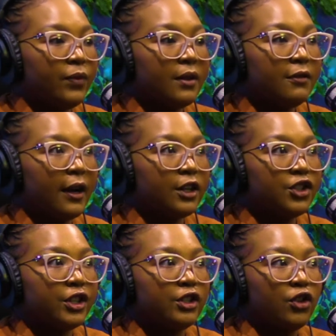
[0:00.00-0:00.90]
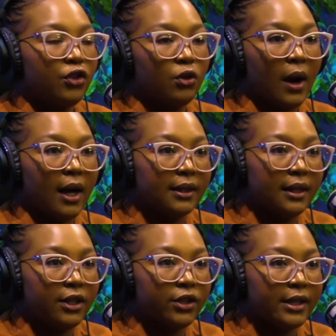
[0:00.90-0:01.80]
functioned throughout the
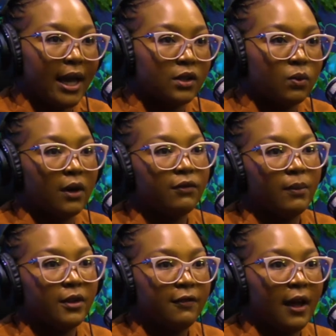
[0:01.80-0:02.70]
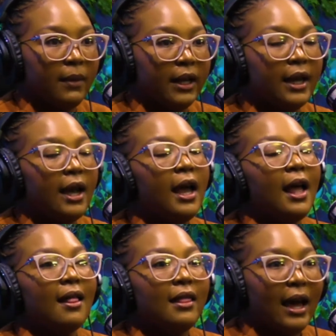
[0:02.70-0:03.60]
years as well from the family.
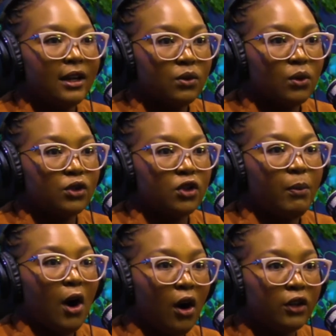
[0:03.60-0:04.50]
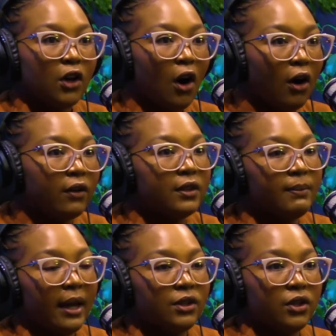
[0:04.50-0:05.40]
That is also part of the
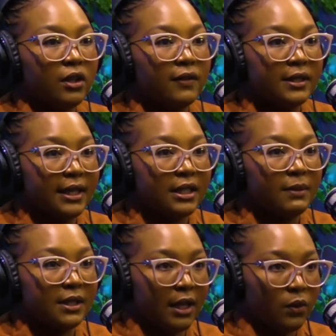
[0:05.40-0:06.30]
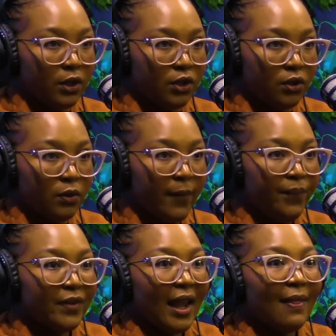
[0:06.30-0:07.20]
battery of assessments that we do.
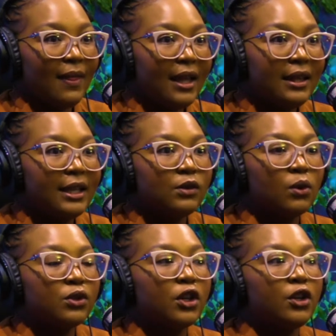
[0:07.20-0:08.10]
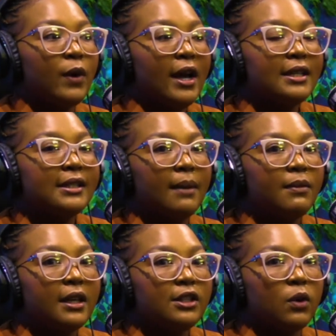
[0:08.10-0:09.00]
And then there's also some
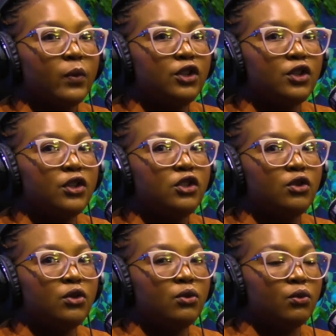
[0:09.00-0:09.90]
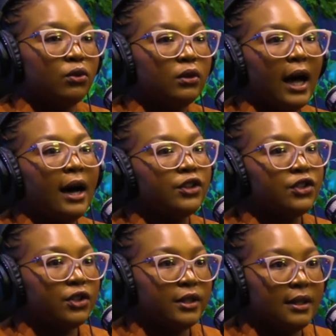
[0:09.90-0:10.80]
things that we do to rule out
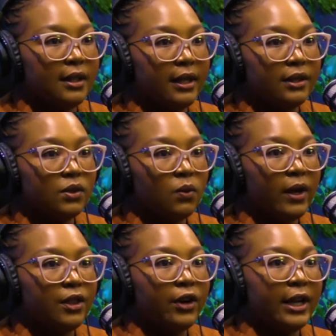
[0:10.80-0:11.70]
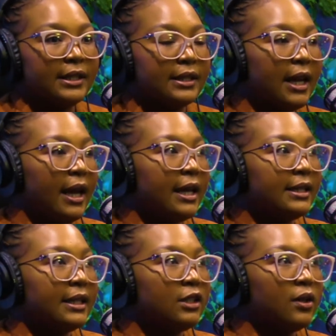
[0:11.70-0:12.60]
certain things, whether is
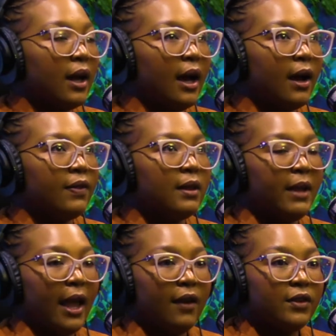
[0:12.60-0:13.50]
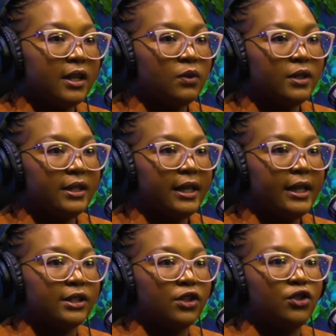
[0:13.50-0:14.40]
it the behaviors that we're seeing,
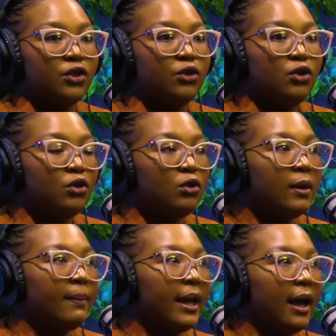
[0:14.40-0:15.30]
is it due to